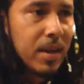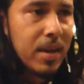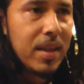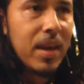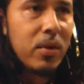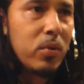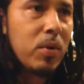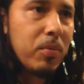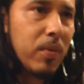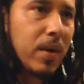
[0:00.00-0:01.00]
And I grew
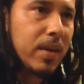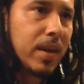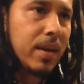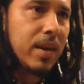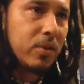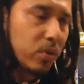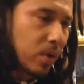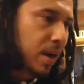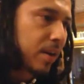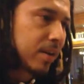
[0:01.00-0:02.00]
up around that. I know
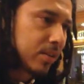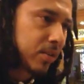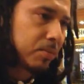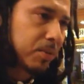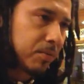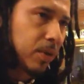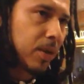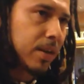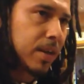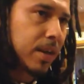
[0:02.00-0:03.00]
how it is to be felt
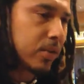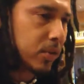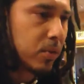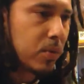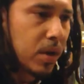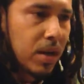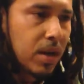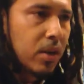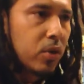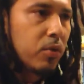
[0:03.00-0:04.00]
like that. So
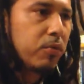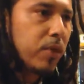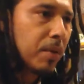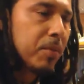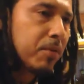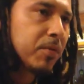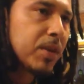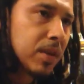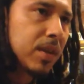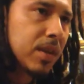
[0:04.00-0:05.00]
you find me
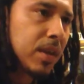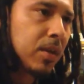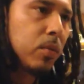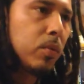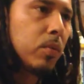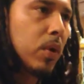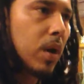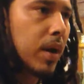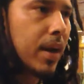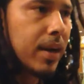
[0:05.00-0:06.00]
physically,
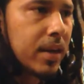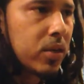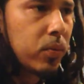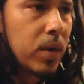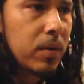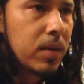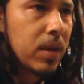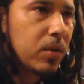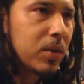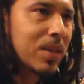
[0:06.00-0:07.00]
I guess, wherever
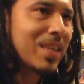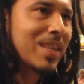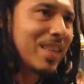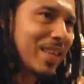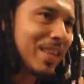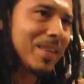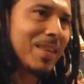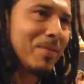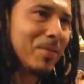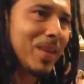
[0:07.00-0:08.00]
there is a need.
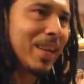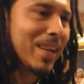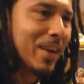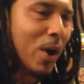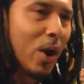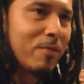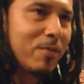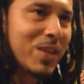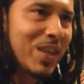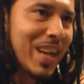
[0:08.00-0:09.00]
I feel like an art
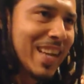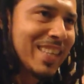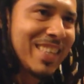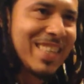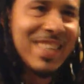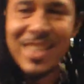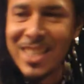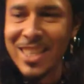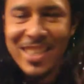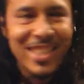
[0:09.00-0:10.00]
vigilante.
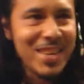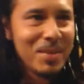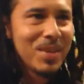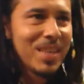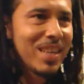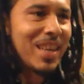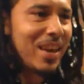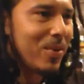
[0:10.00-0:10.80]
You know what I'm saying?